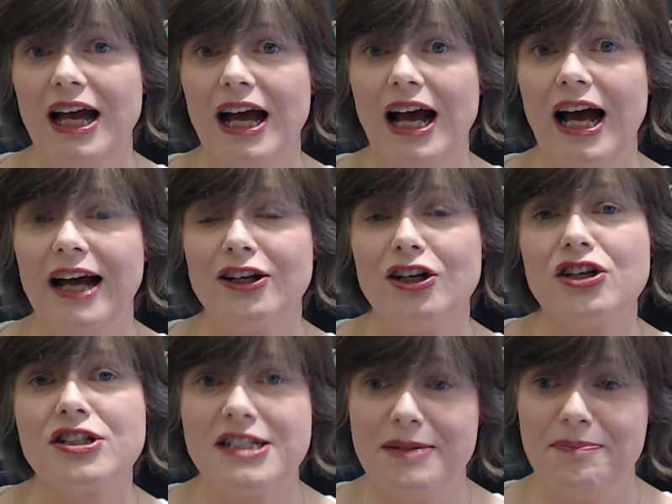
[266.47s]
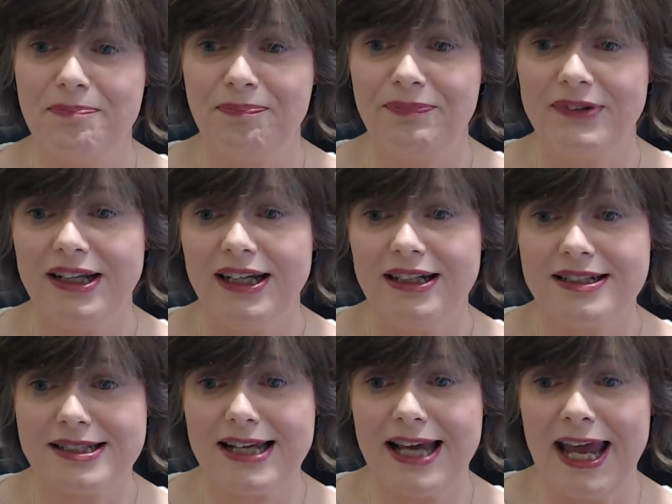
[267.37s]
I'd lost him. He'd
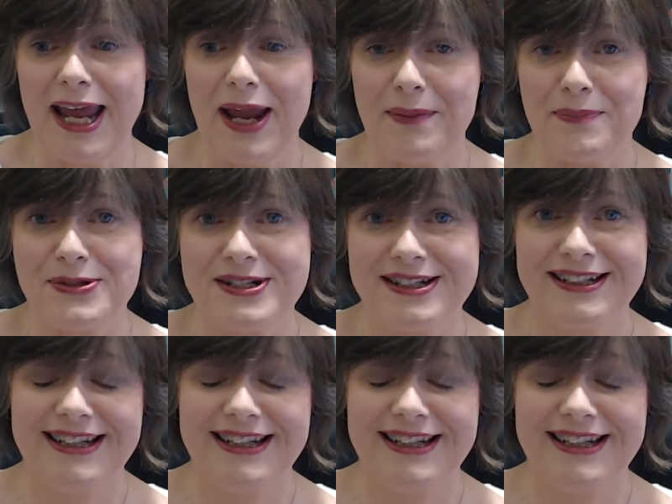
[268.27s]
escaped,